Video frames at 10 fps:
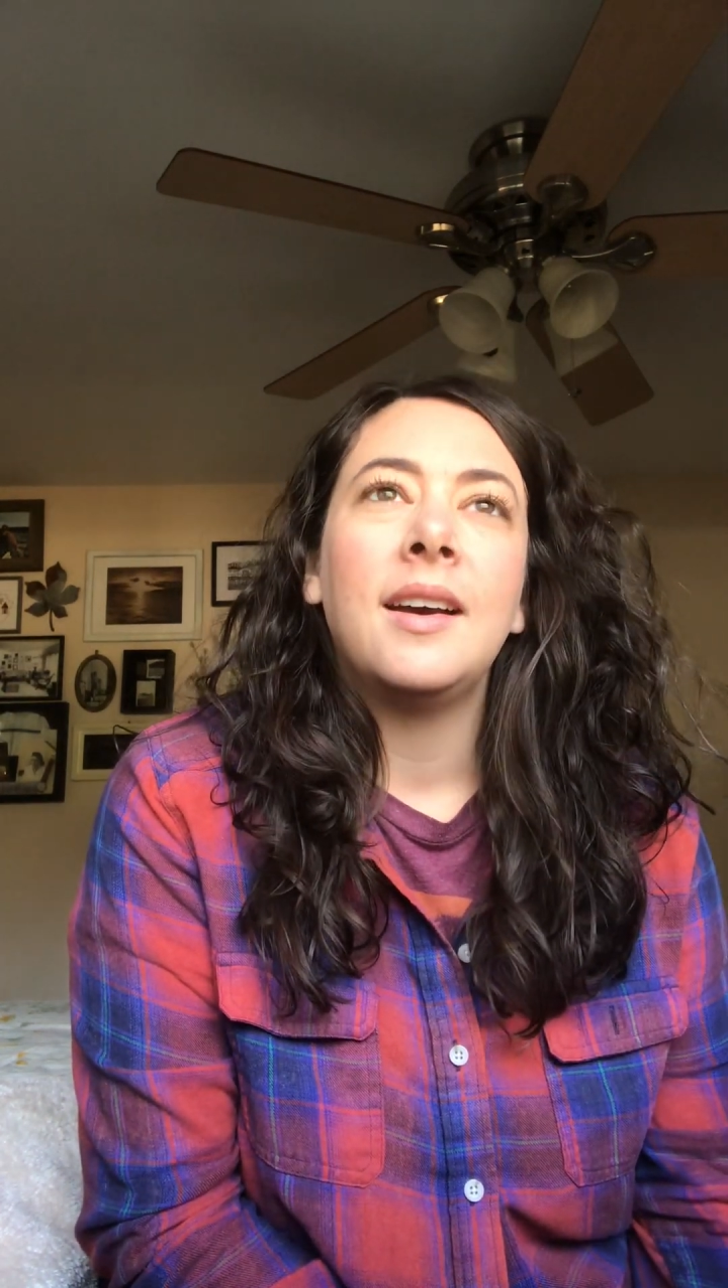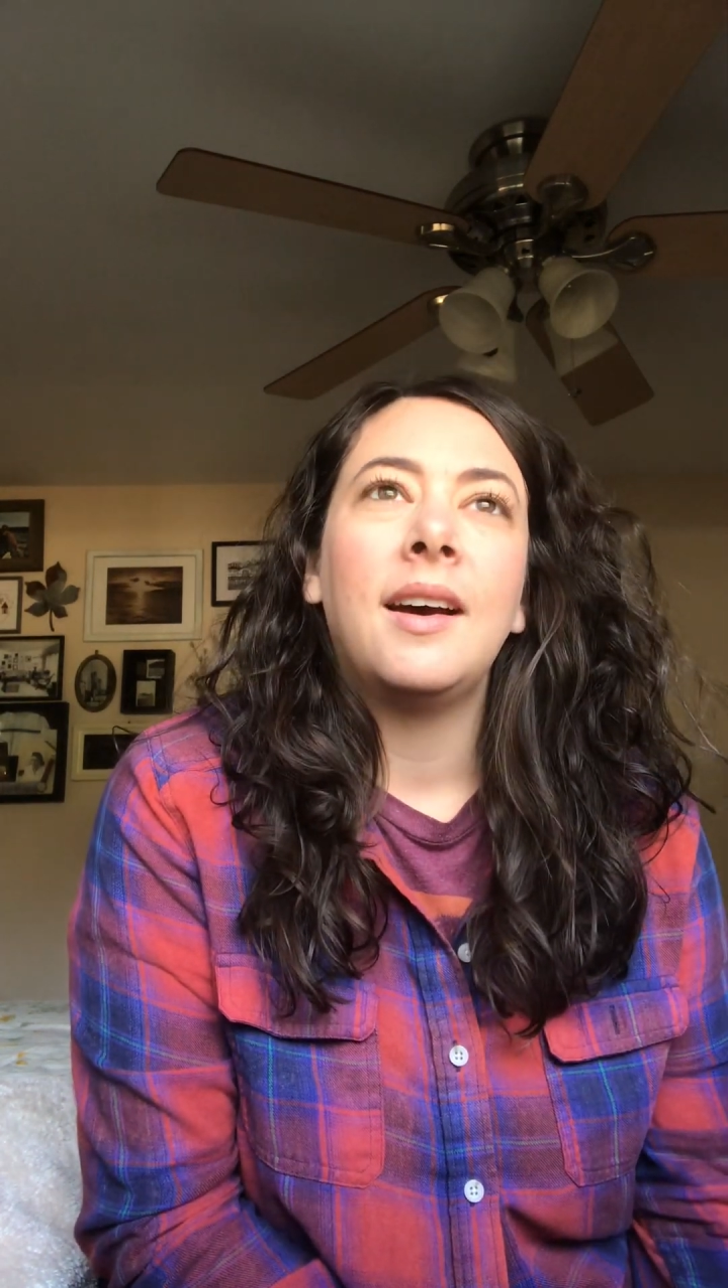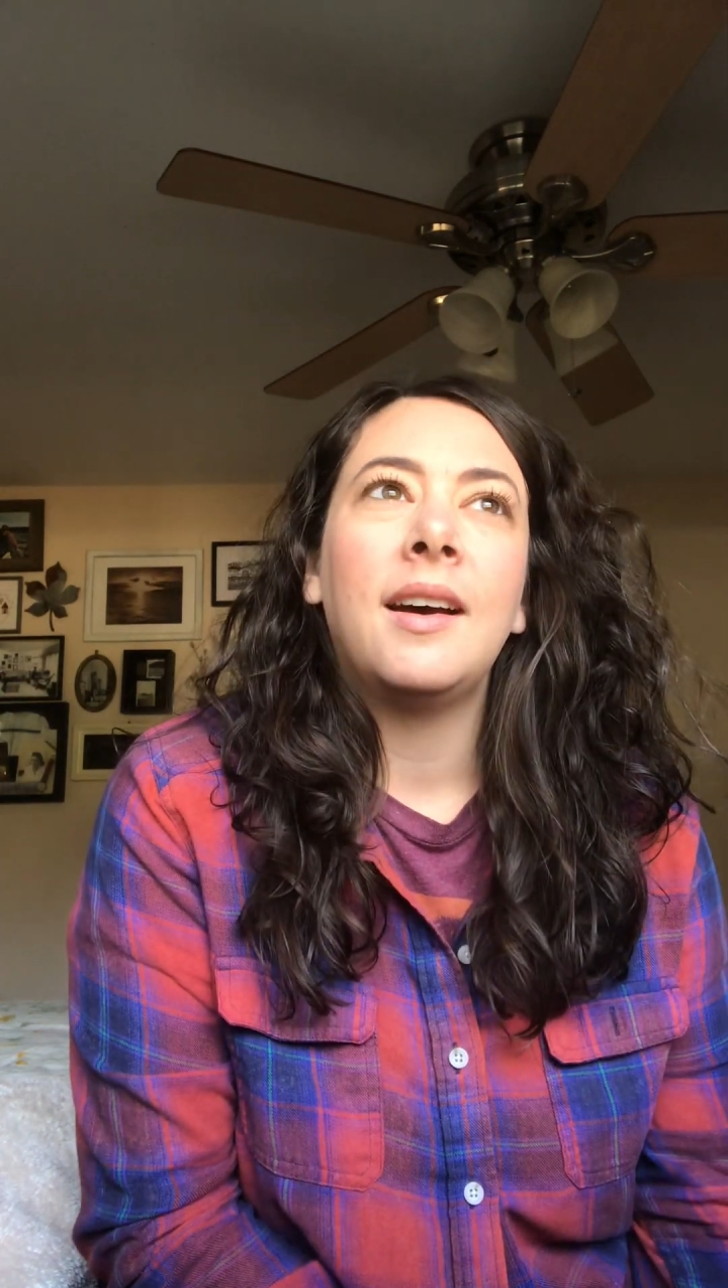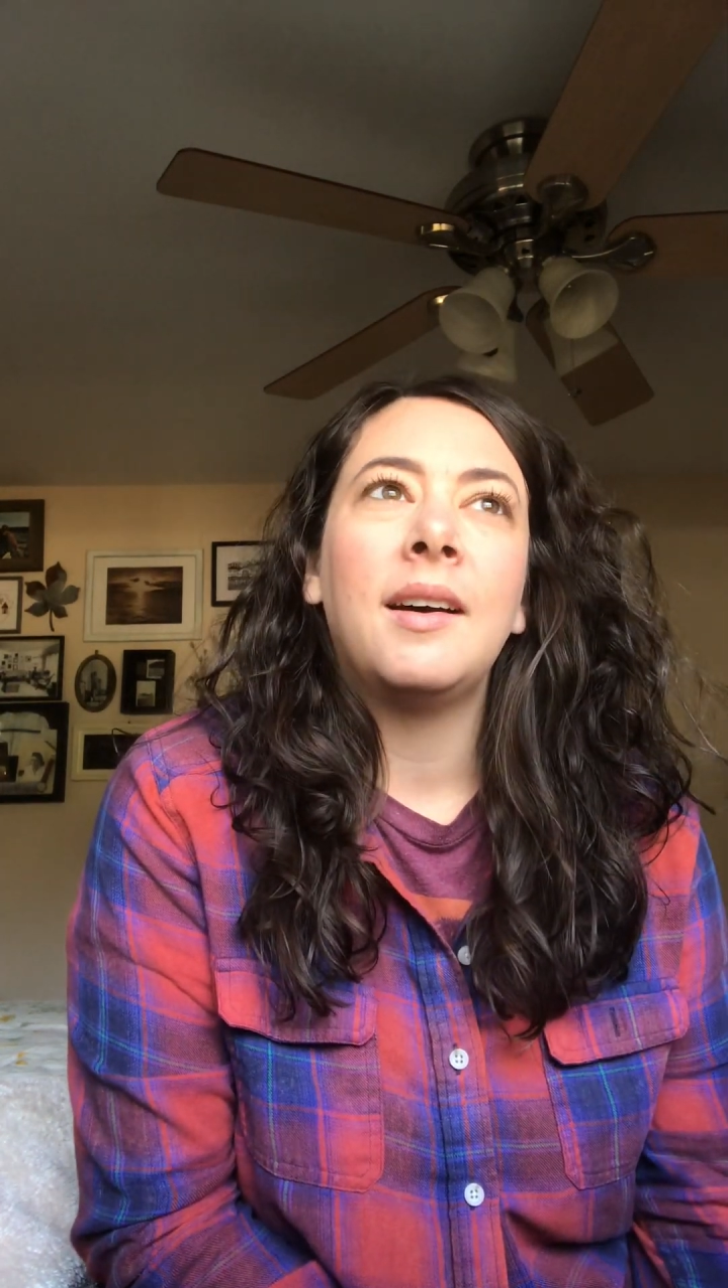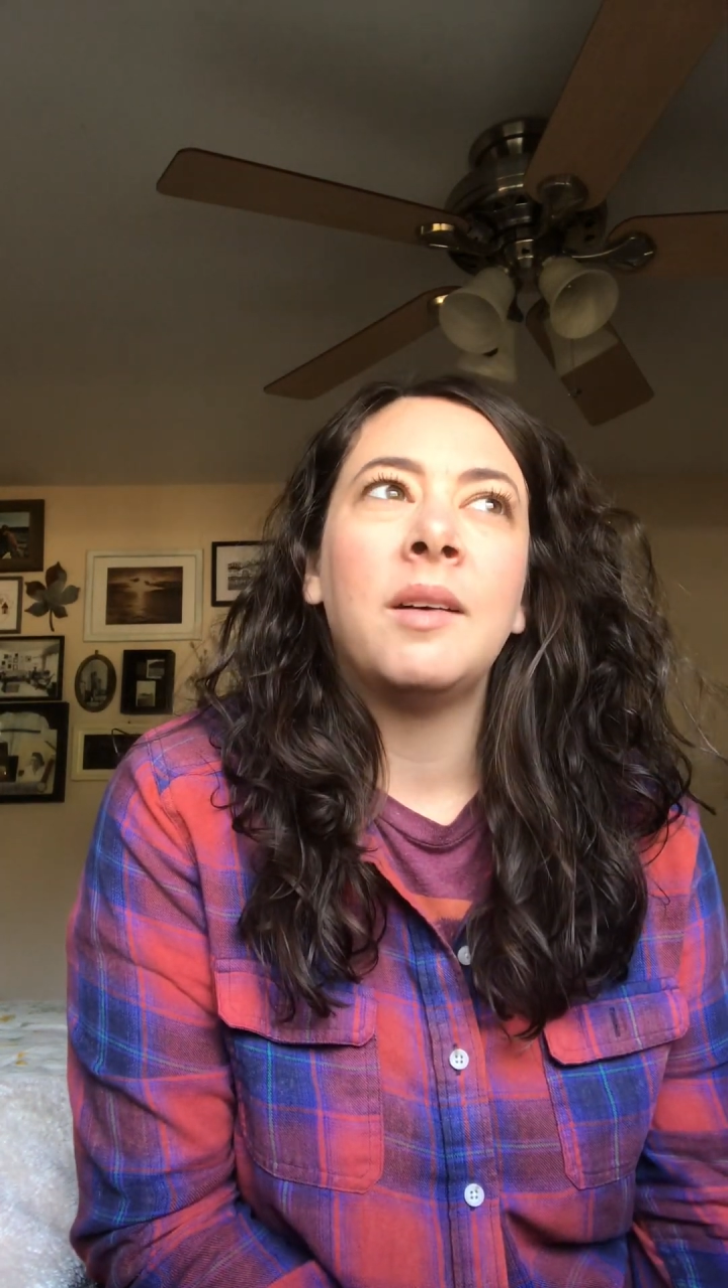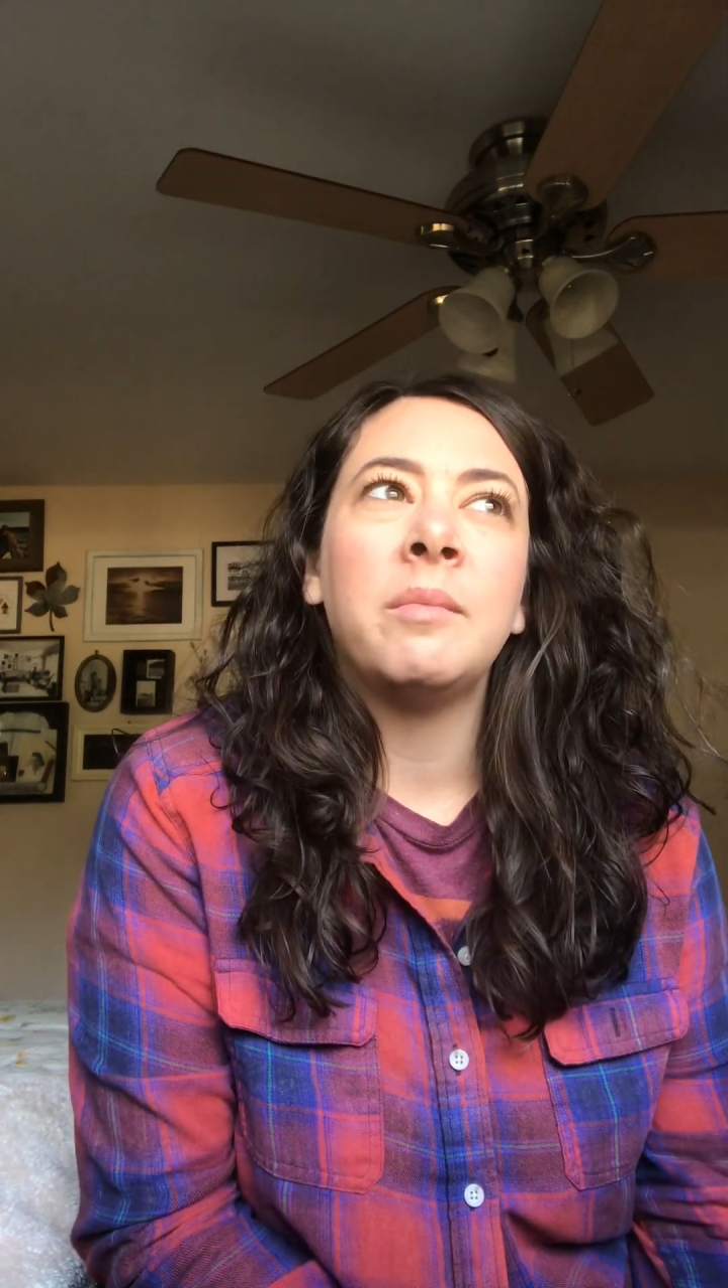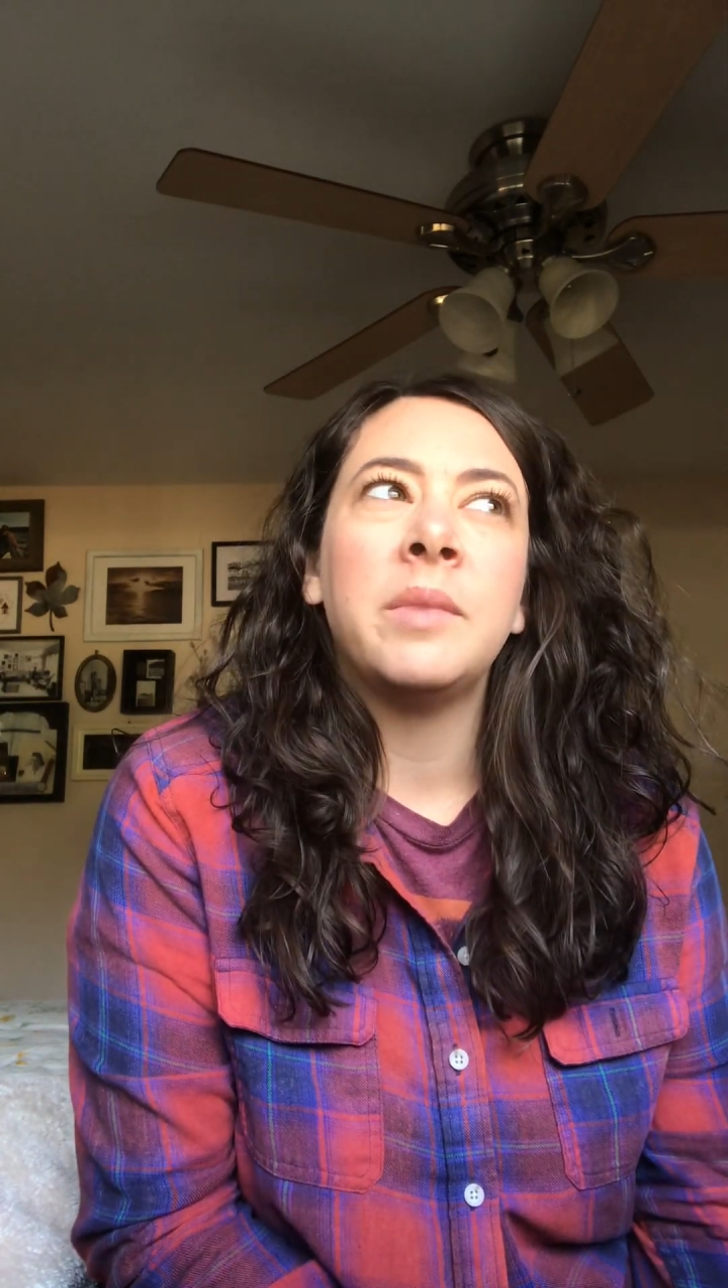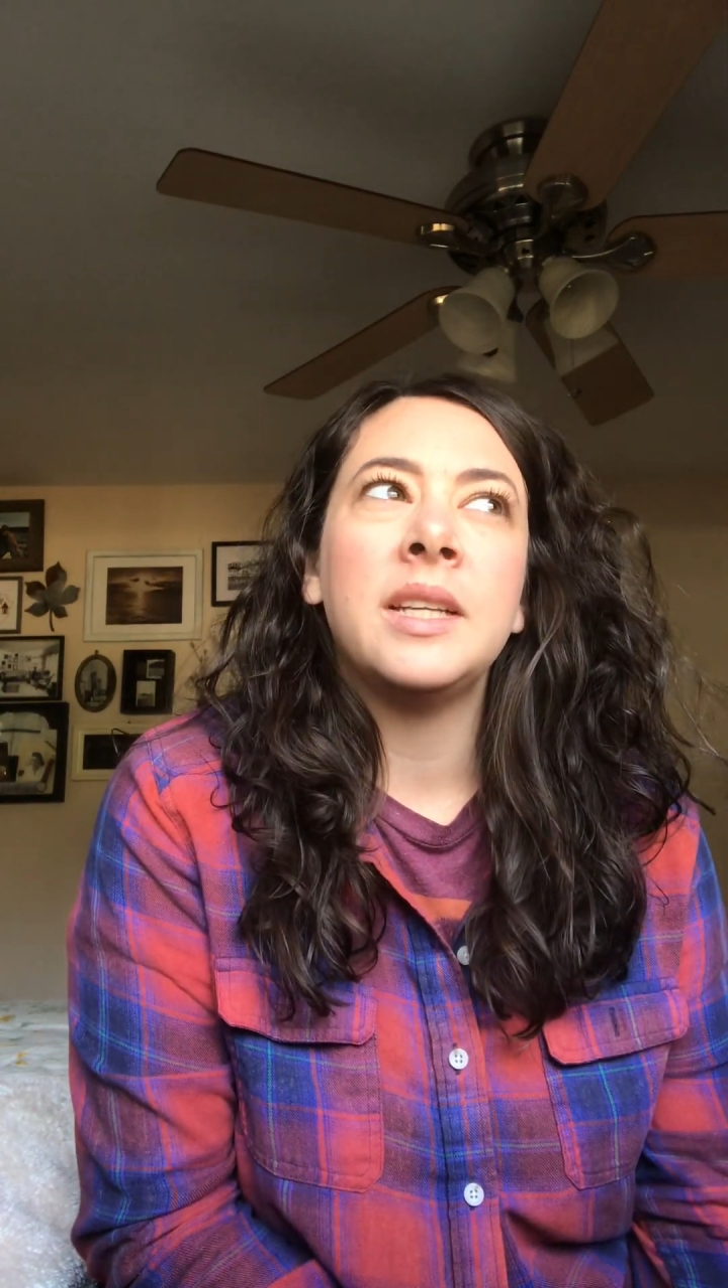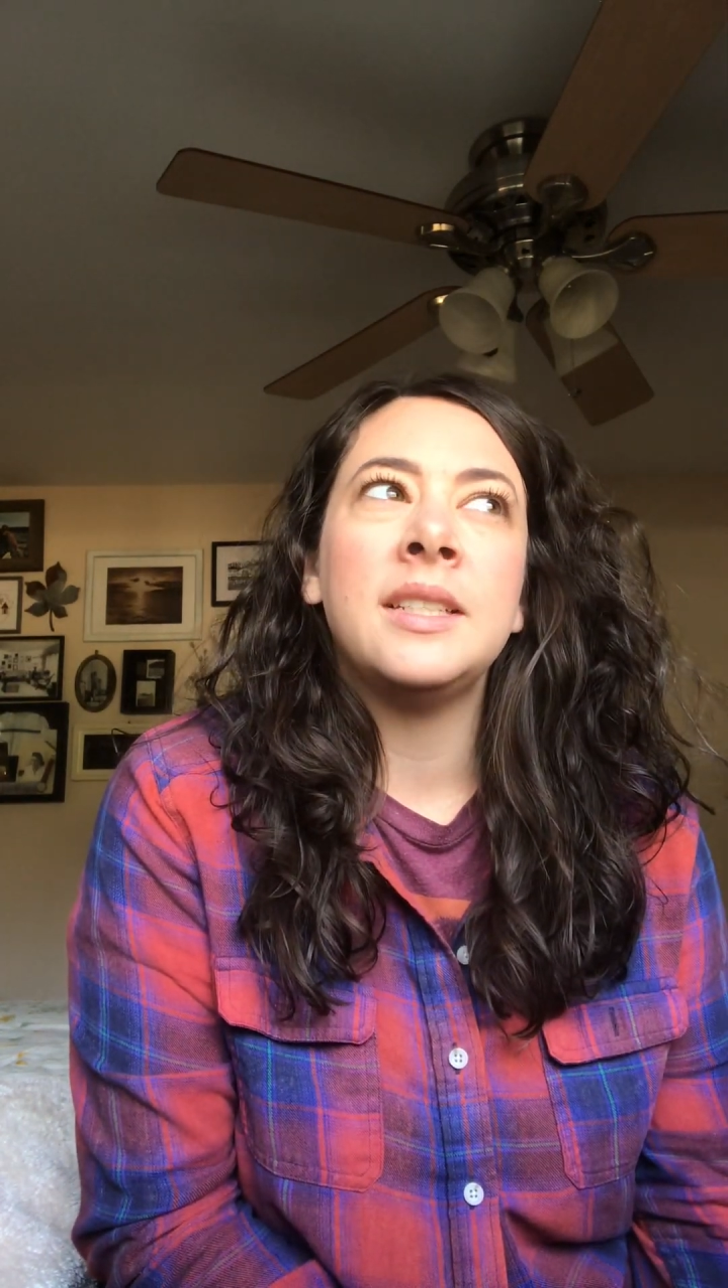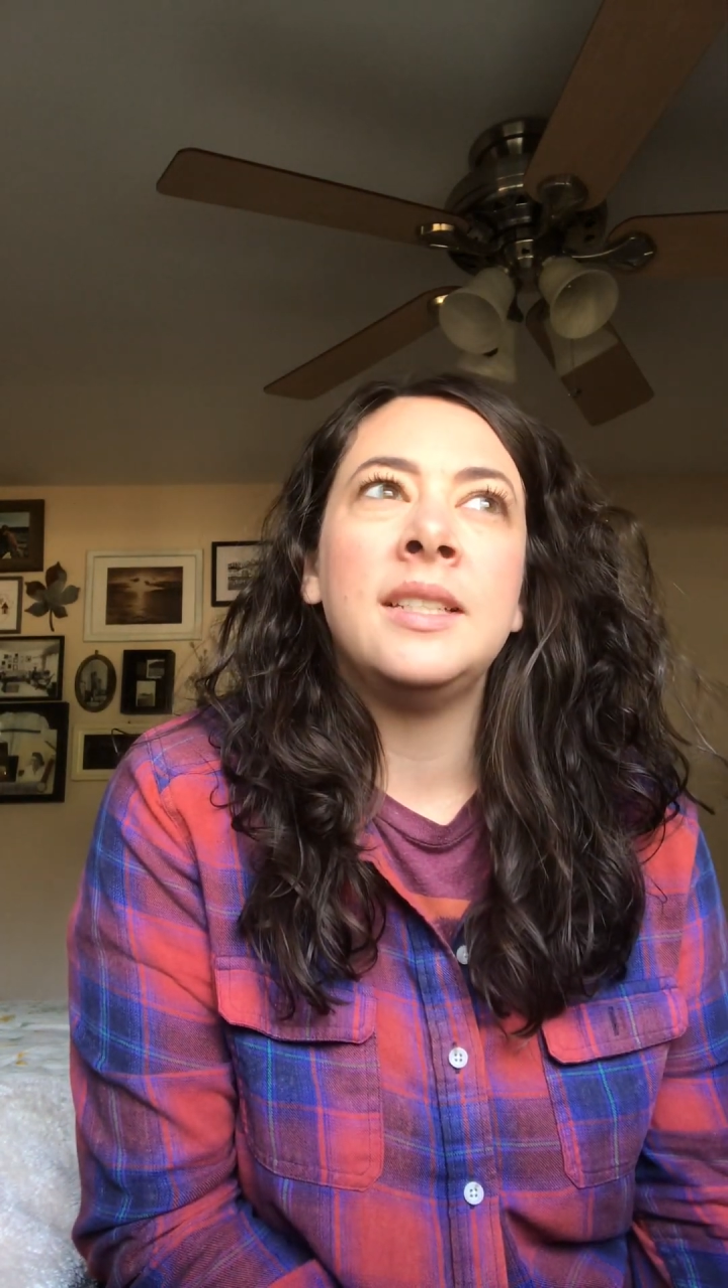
but